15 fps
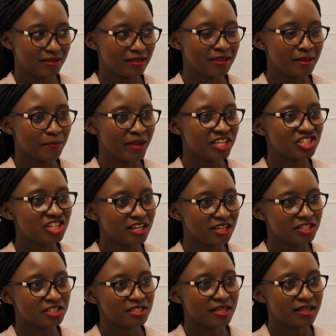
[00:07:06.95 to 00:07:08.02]
the main
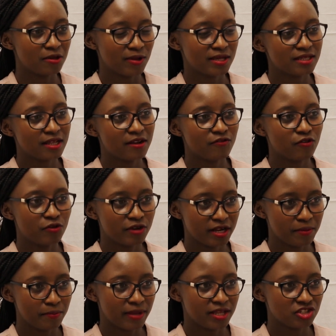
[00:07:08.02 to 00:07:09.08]
challenges are the ones that I've
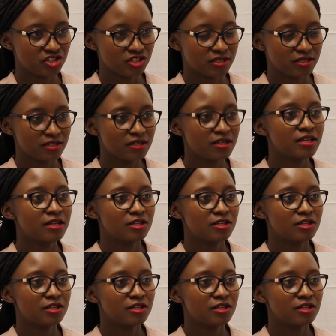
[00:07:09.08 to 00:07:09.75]
already mentioned.